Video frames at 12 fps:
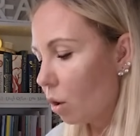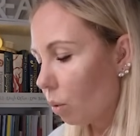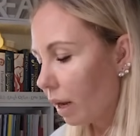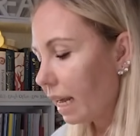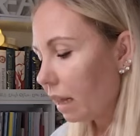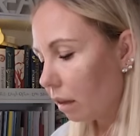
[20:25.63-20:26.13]

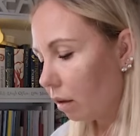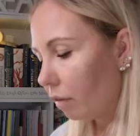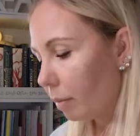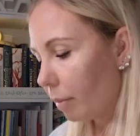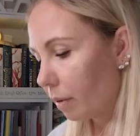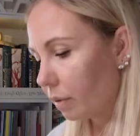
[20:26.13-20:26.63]
What I love
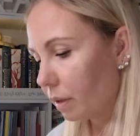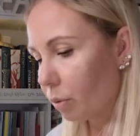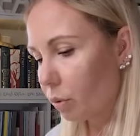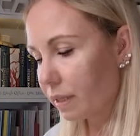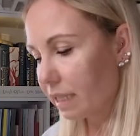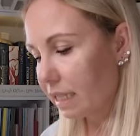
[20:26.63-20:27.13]
about the
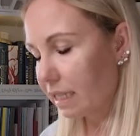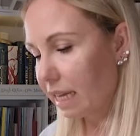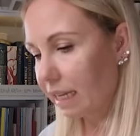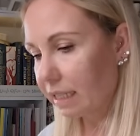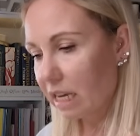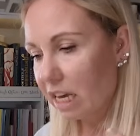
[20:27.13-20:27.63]
books is
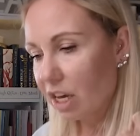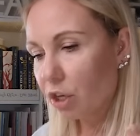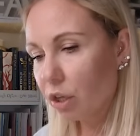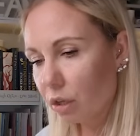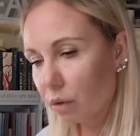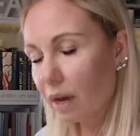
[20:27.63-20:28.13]
that
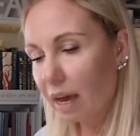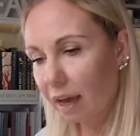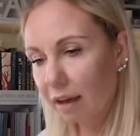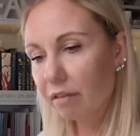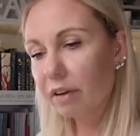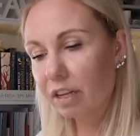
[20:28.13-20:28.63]
you
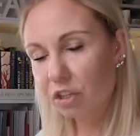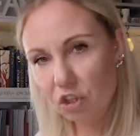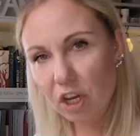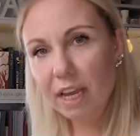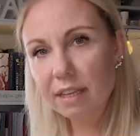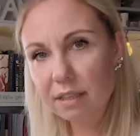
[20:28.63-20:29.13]
have a
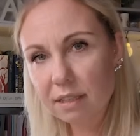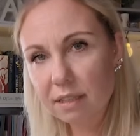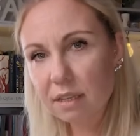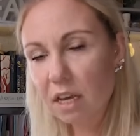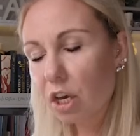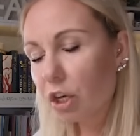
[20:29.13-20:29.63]
chance.